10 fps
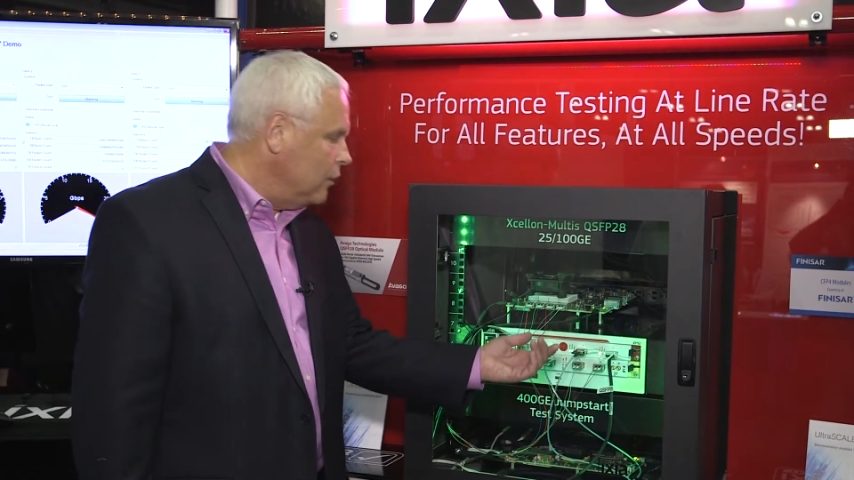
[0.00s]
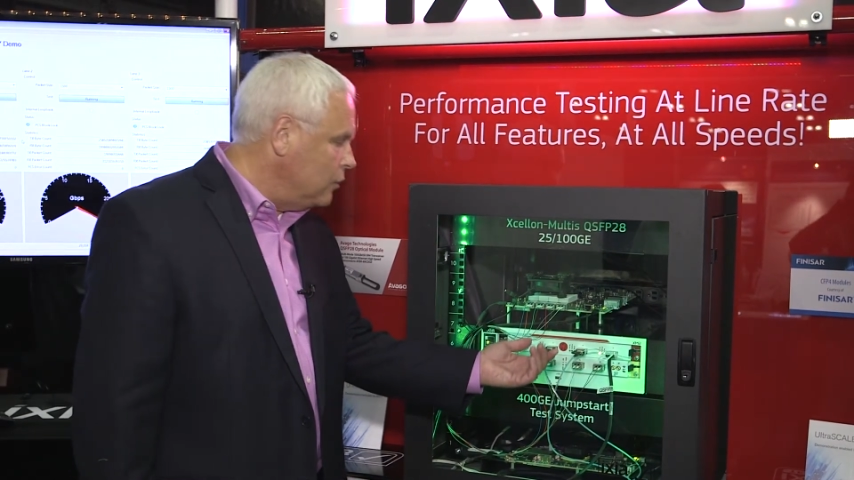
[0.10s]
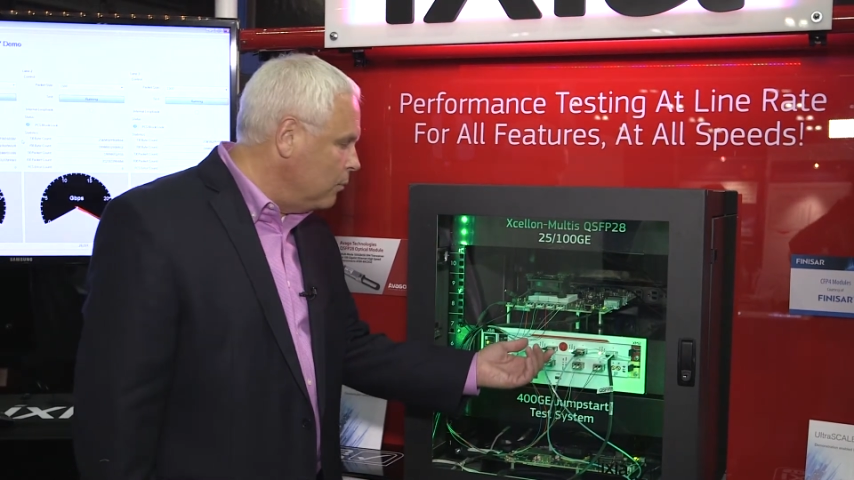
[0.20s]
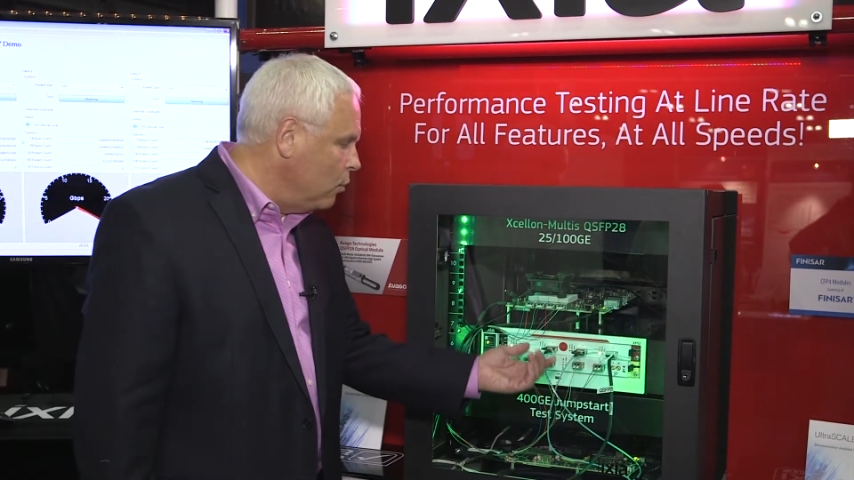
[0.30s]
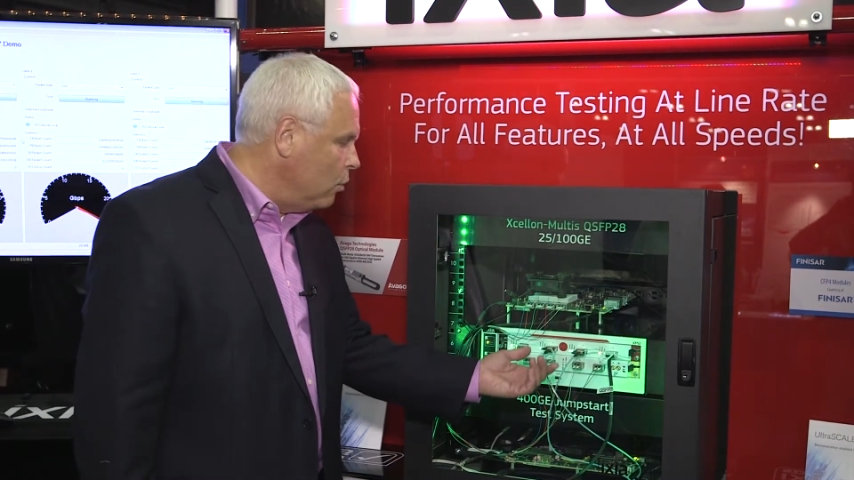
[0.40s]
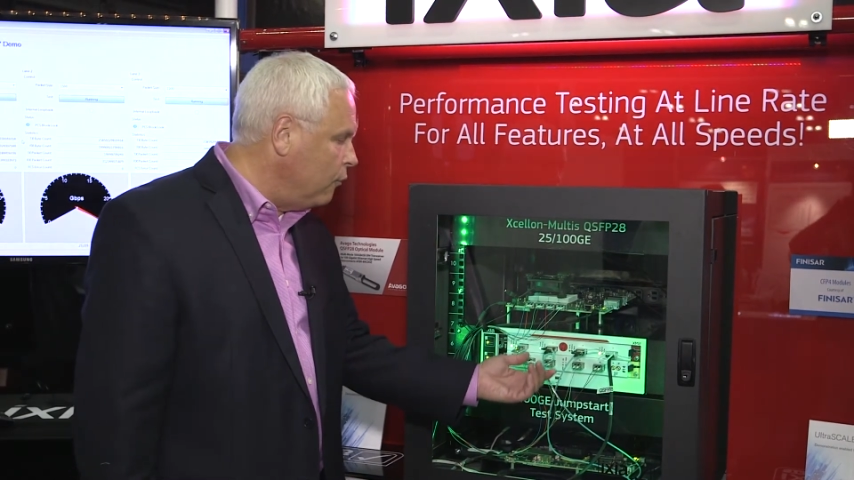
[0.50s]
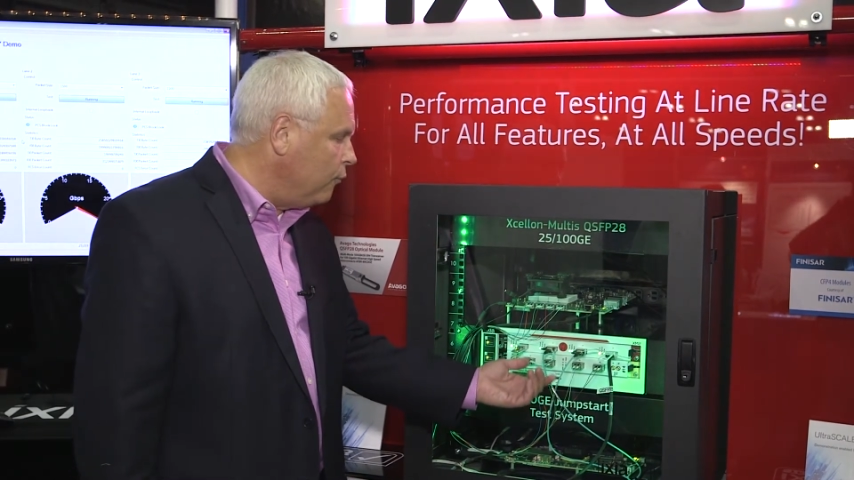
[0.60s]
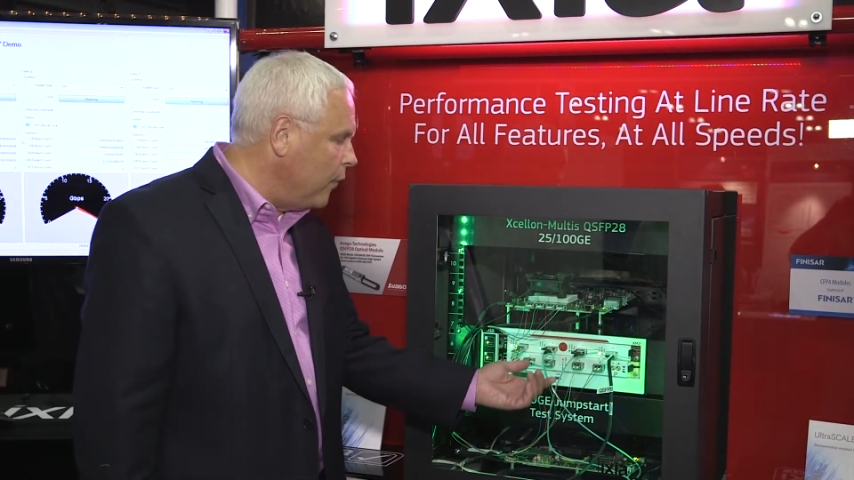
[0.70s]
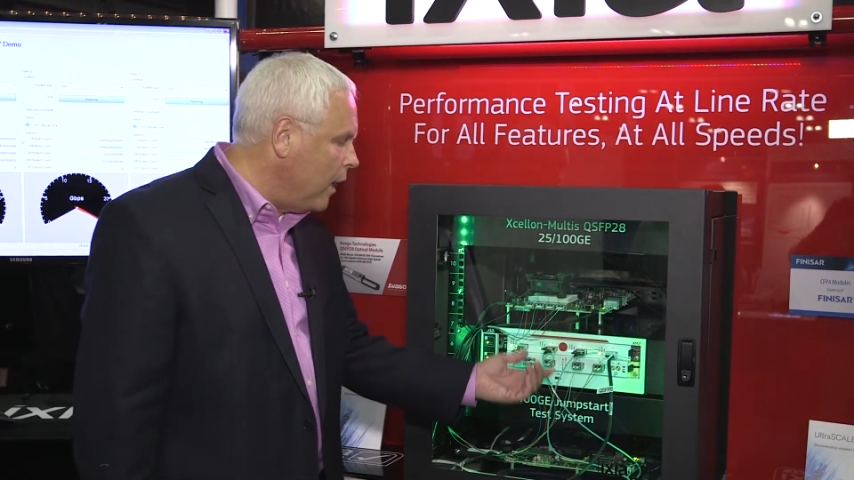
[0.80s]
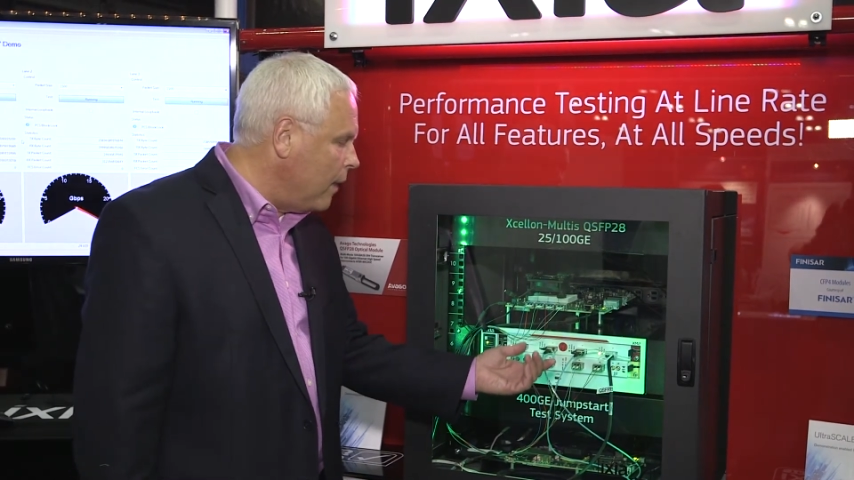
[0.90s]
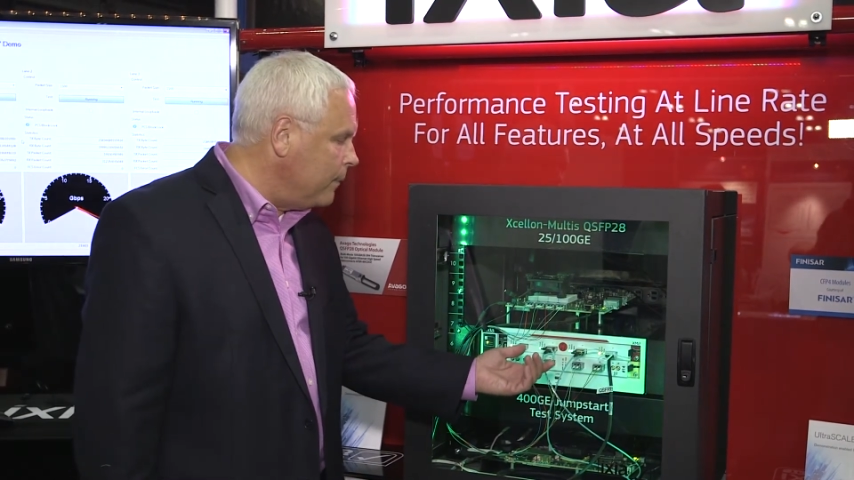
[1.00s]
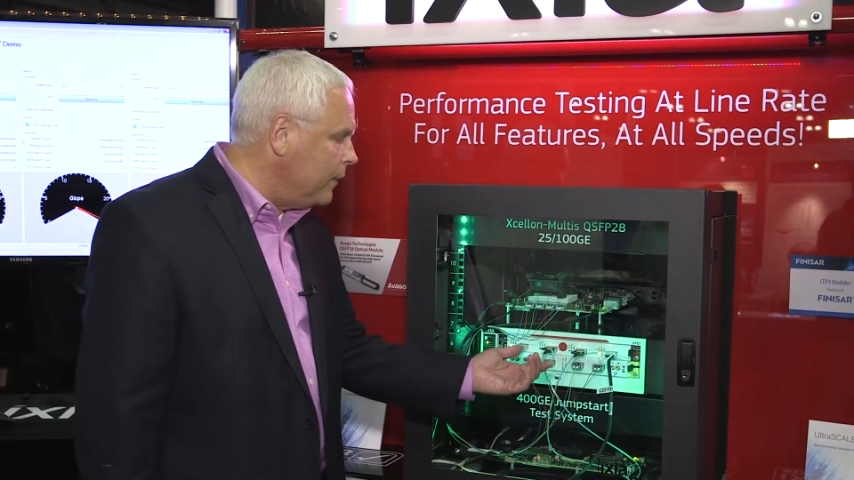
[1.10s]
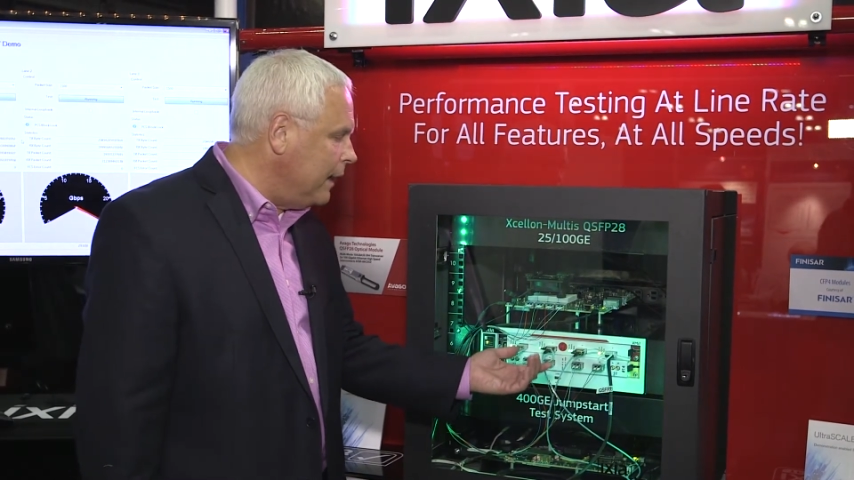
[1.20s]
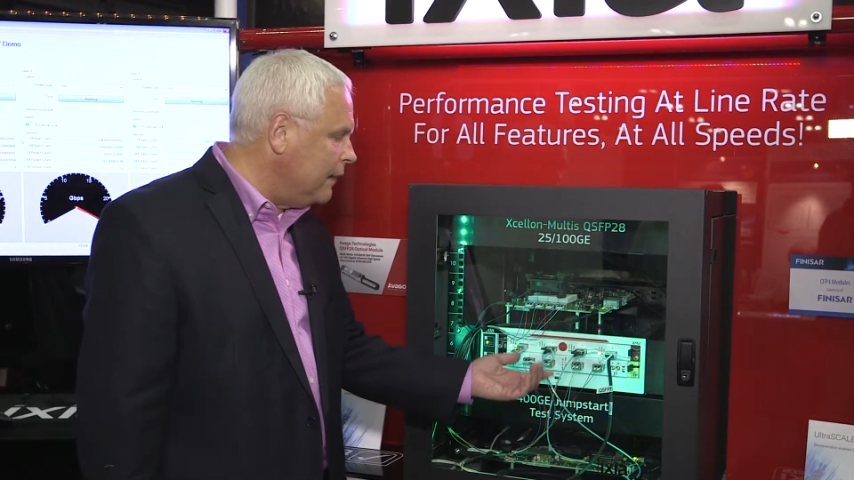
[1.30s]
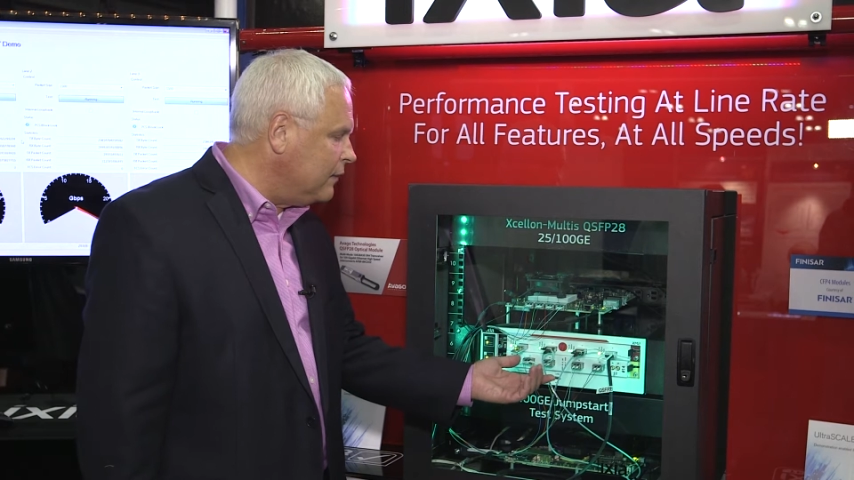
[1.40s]
to move from
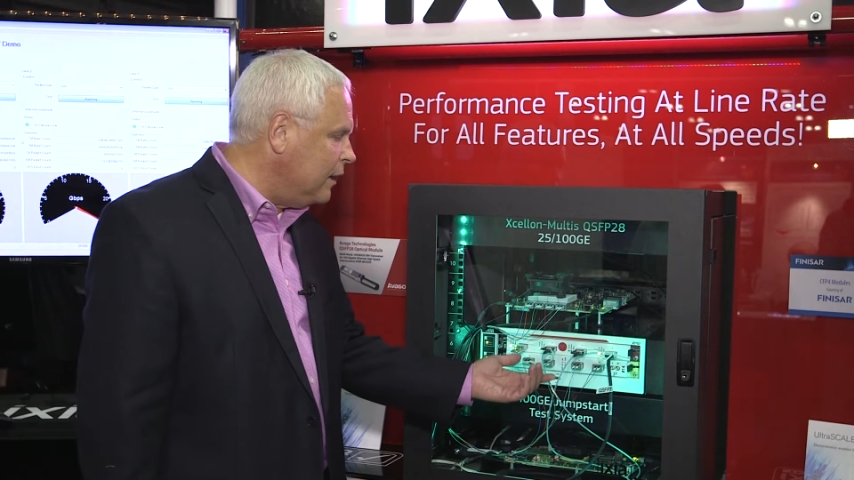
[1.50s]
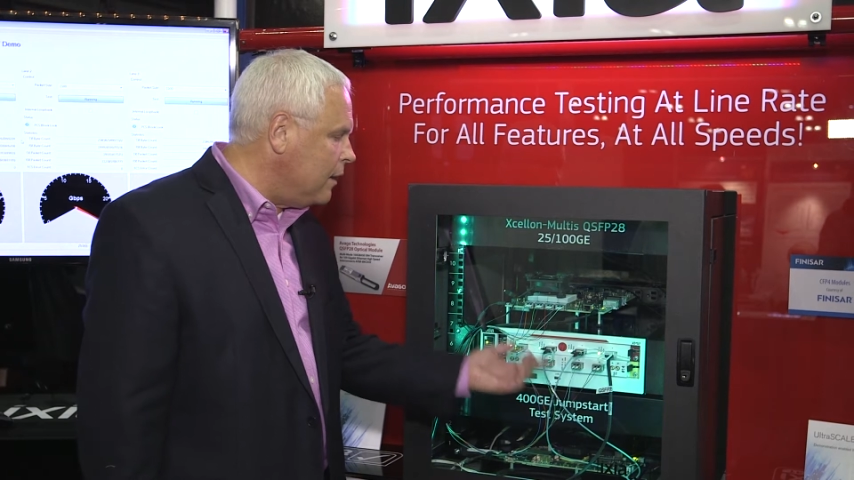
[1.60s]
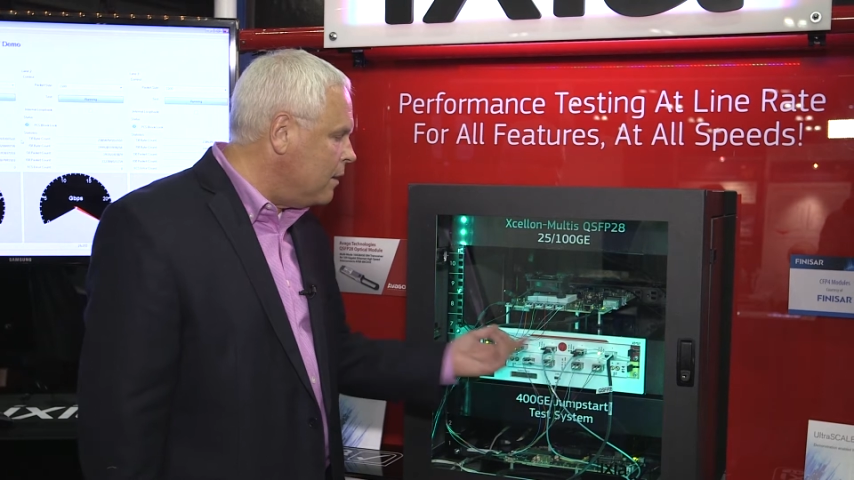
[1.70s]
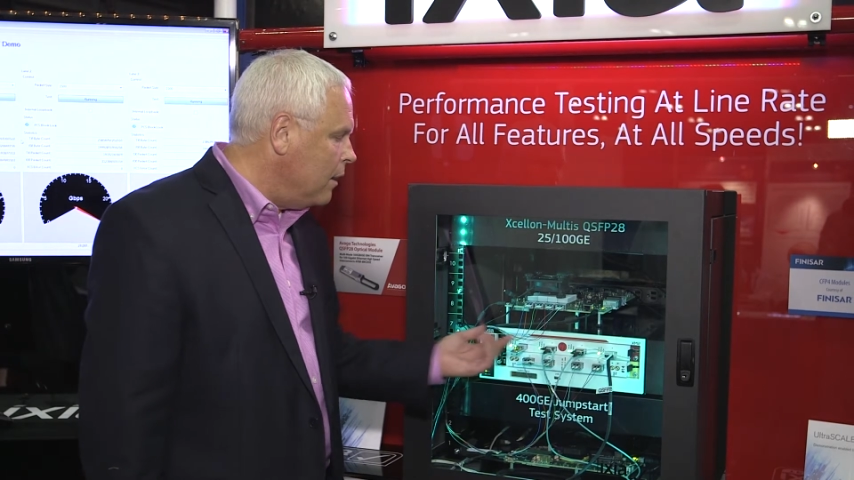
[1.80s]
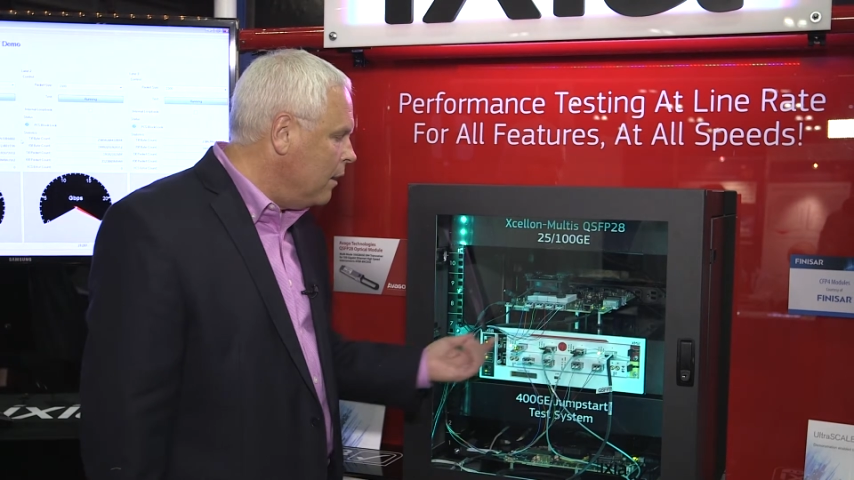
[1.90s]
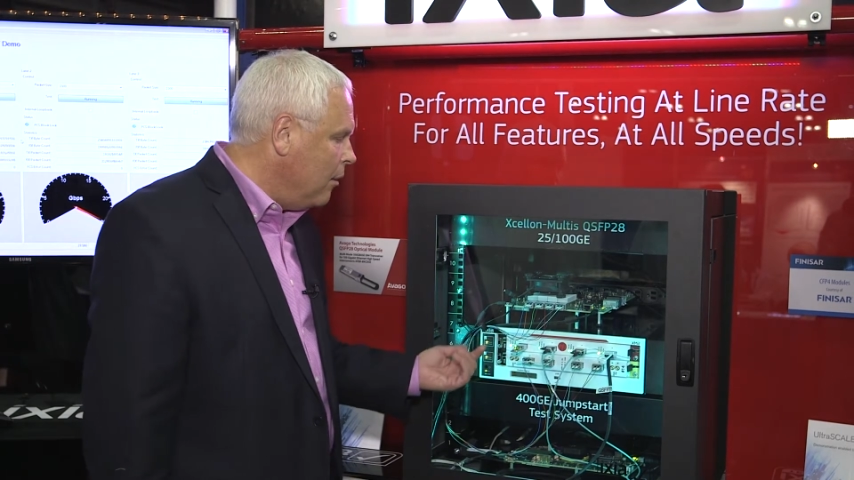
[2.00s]
the Ixia